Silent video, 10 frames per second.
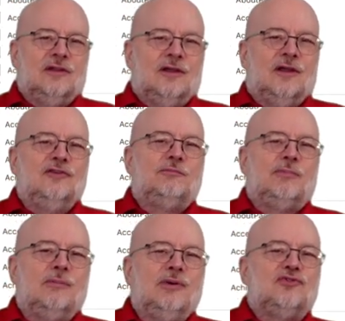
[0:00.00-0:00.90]
and you've
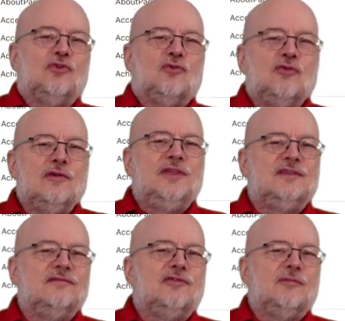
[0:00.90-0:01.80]
published all of this
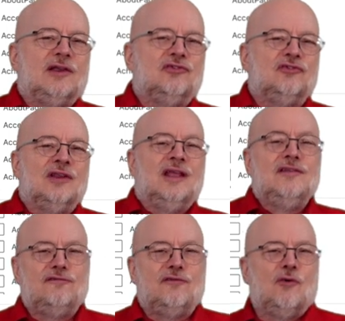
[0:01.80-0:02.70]
information in the
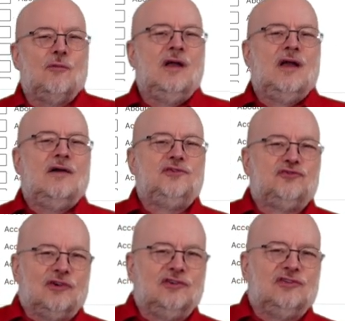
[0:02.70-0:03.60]
form of
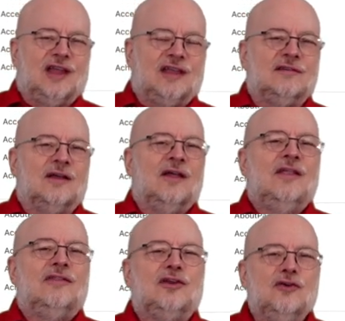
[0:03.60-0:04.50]
structured data
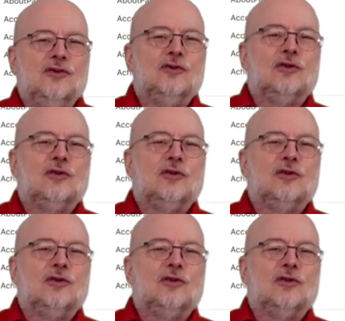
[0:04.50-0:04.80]
that Google